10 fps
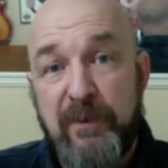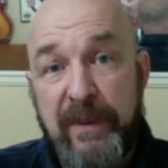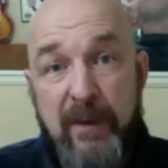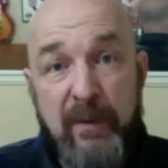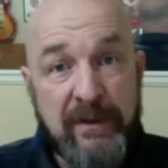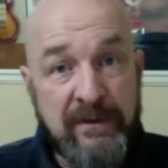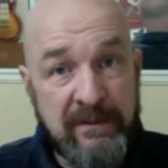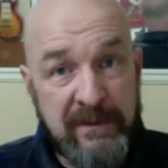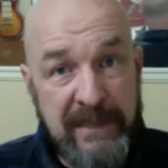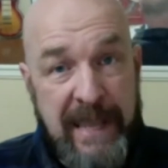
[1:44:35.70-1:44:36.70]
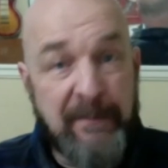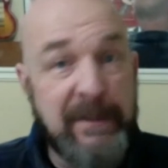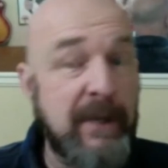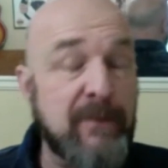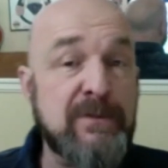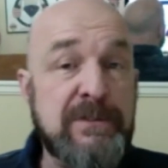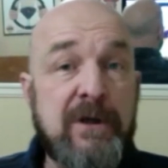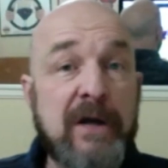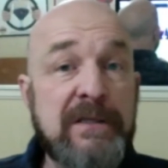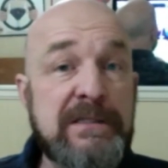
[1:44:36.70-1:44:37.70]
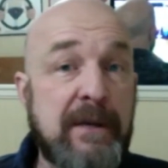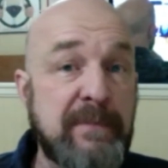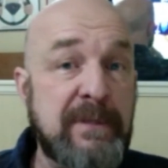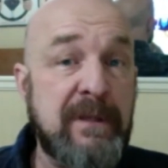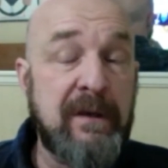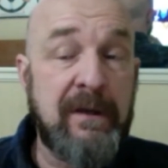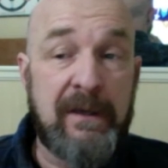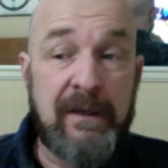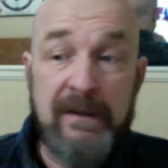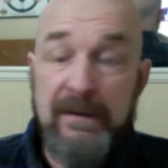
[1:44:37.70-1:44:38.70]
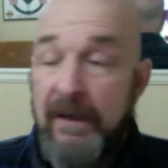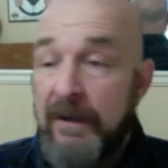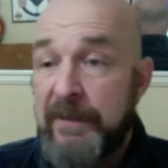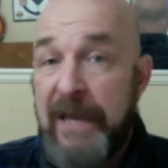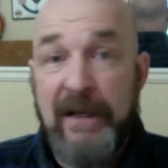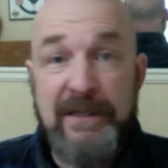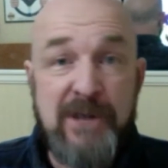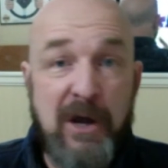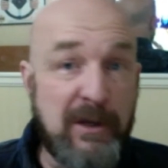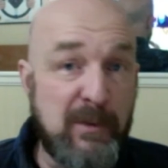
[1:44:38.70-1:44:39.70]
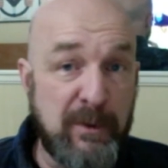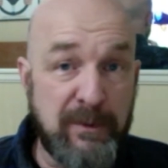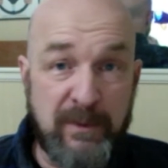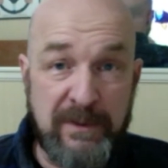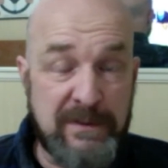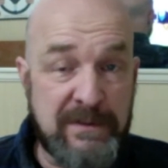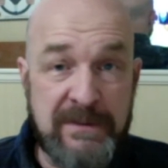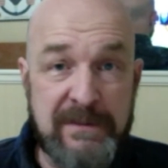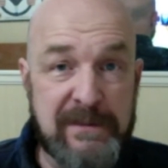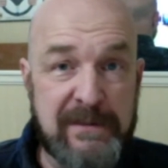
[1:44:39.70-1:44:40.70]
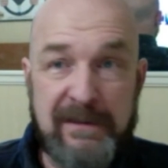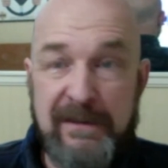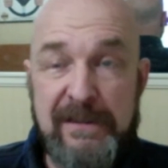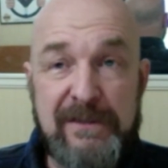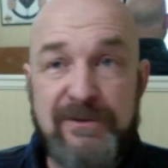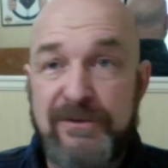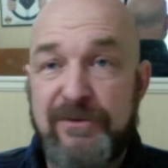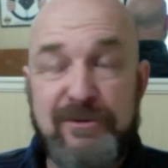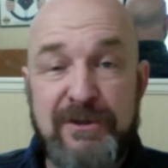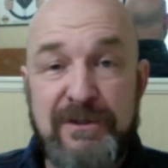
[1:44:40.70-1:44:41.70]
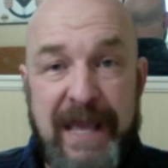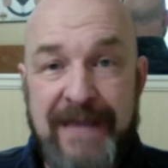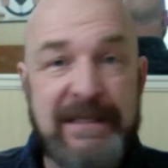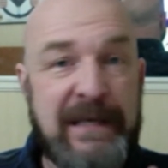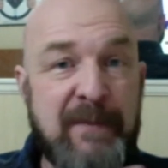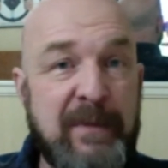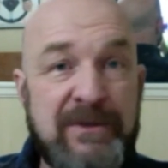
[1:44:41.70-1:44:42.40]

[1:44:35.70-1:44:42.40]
one came together as a concept. Kelly's Hollywood was just as an image.